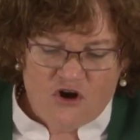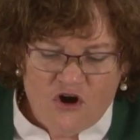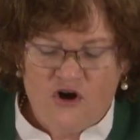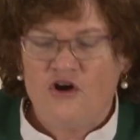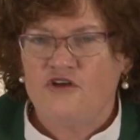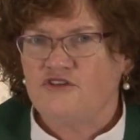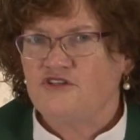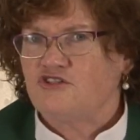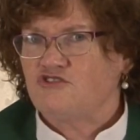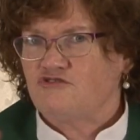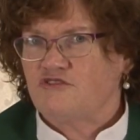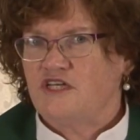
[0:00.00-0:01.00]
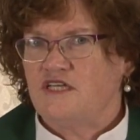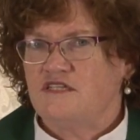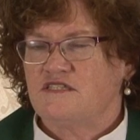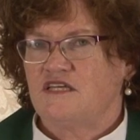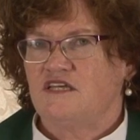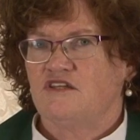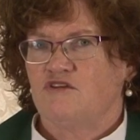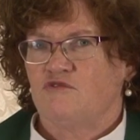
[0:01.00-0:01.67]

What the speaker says: all the trees in the